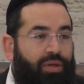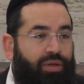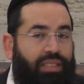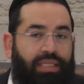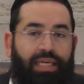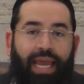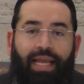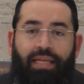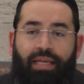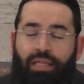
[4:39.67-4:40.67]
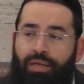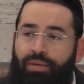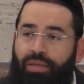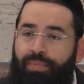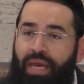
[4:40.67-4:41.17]
Use it to get
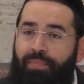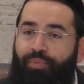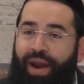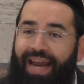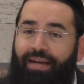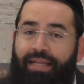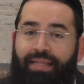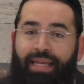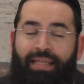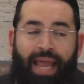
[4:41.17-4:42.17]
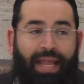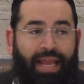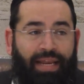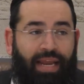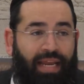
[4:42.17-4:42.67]
to be impregnated
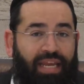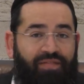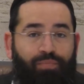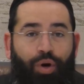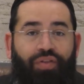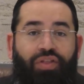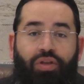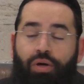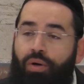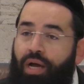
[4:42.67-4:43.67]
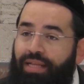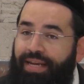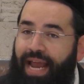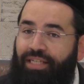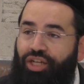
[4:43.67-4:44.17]
and give birth to the
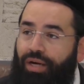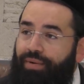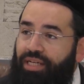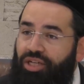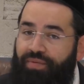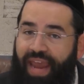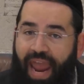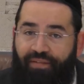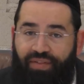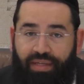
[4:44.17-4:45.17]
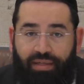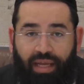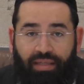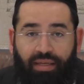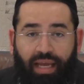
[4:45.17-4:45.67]
next generation of calves
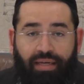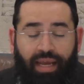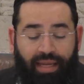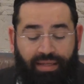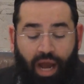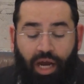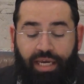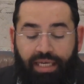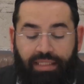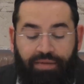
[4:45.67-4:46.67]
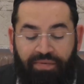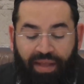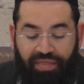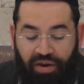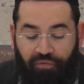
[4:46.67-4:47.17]
and donkeys,
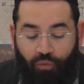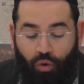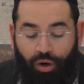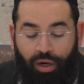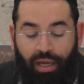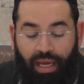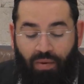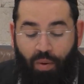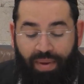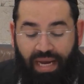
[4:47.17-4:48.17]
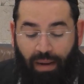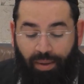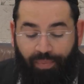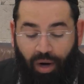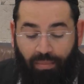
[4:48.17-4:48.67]
and therefore it will become
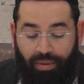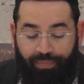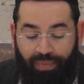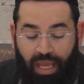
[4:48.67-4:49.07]
a problem.